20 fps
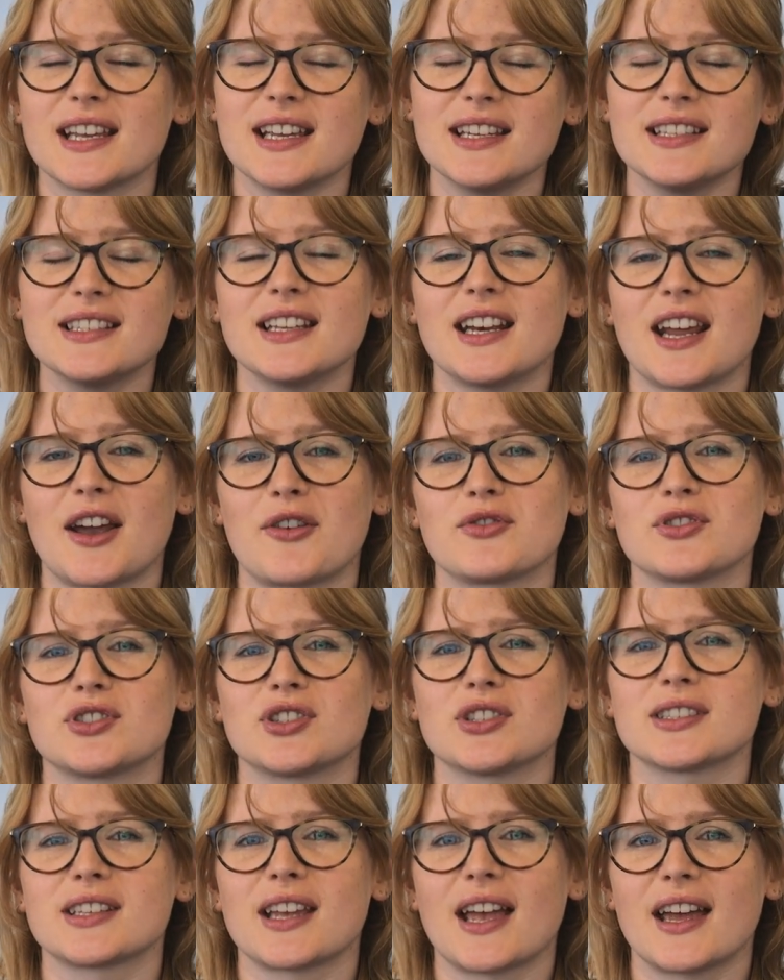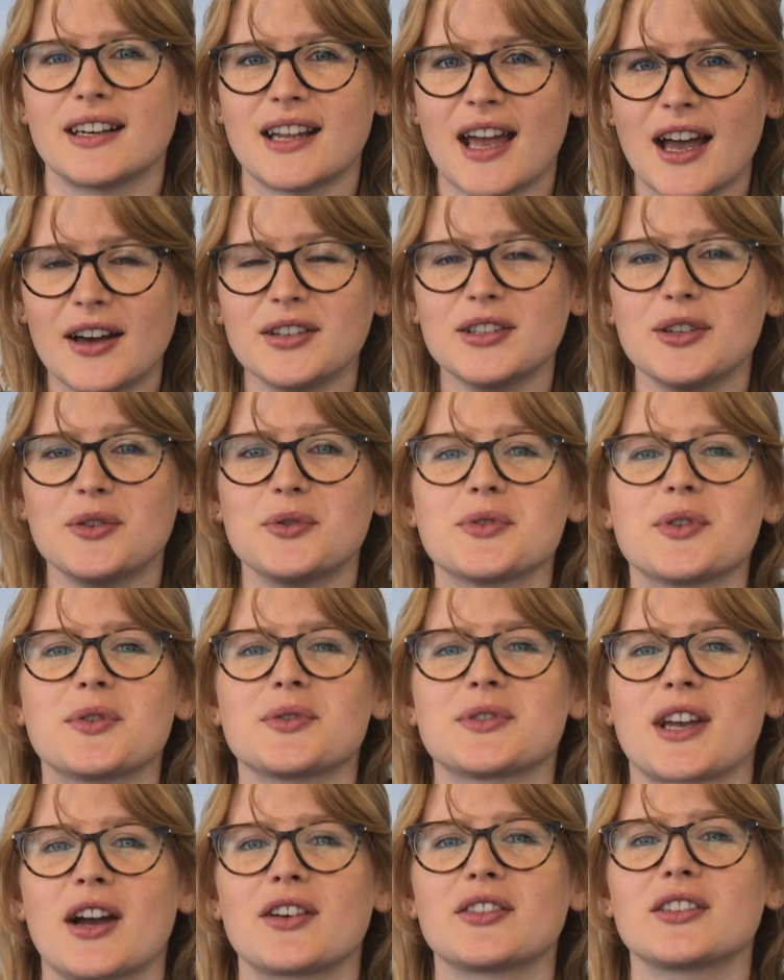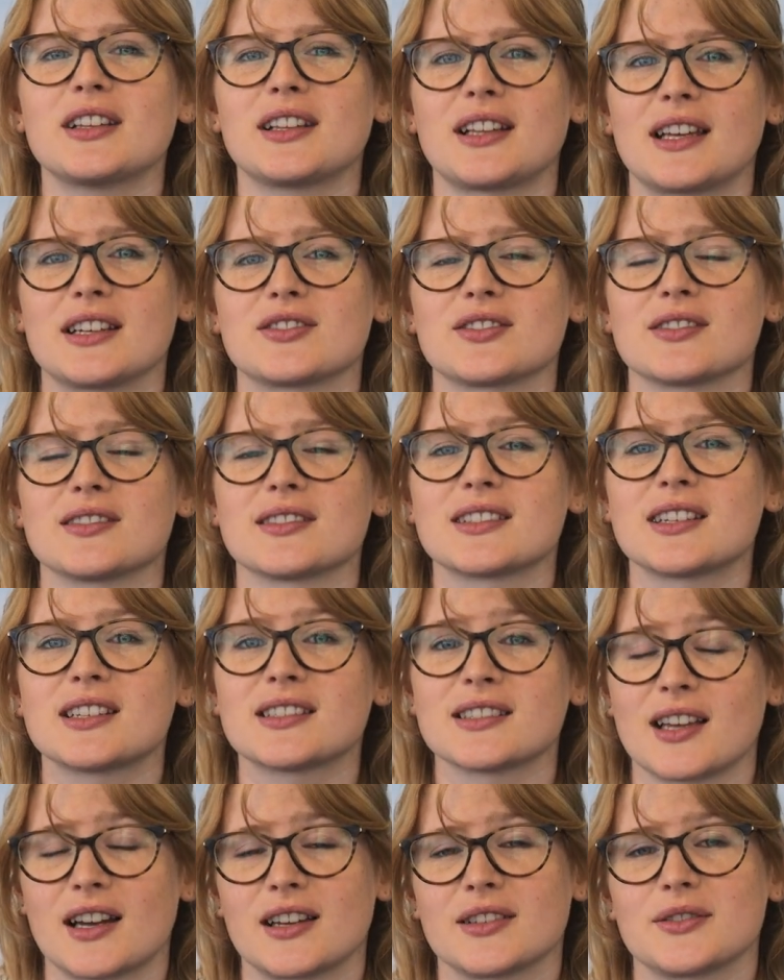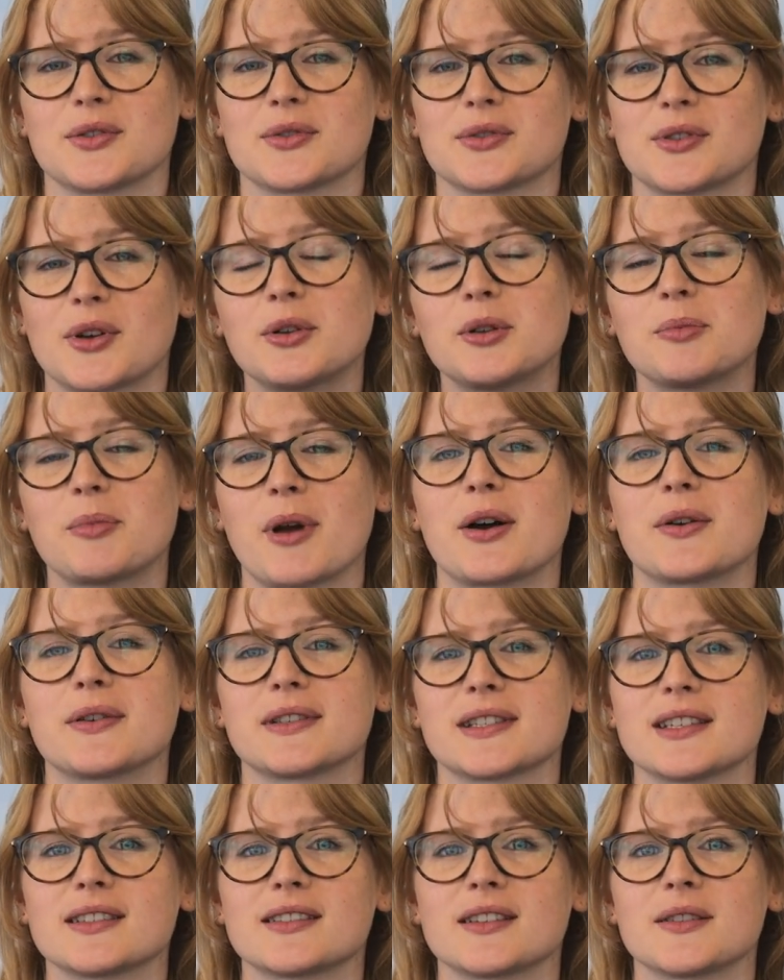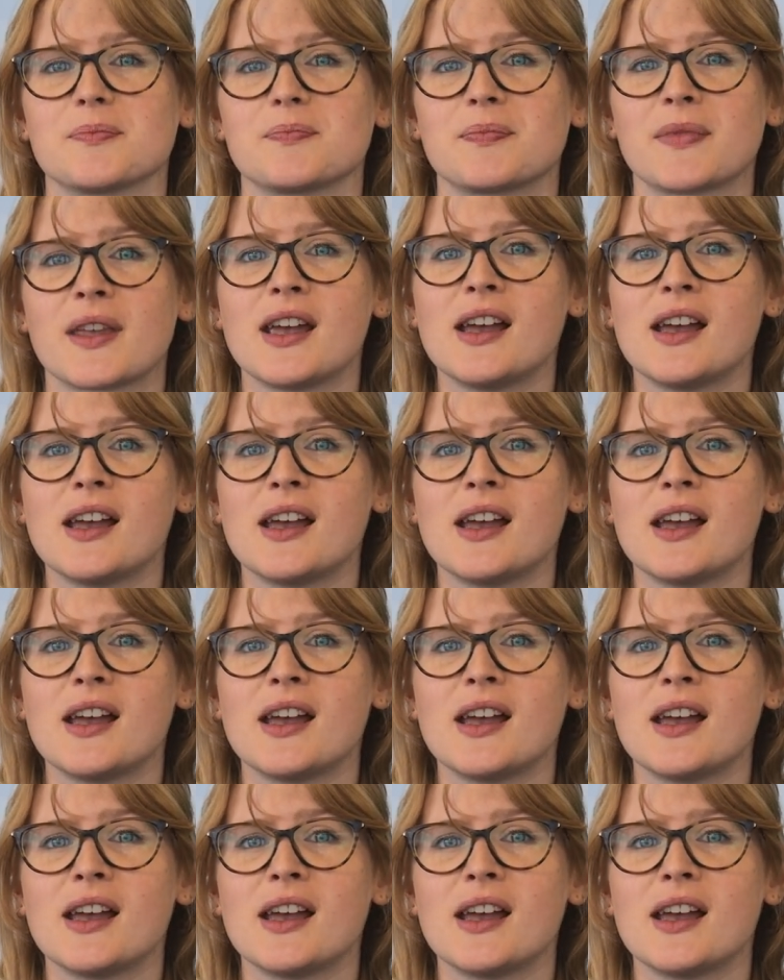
N Z averages, and how to use those calculations to size your solar power system.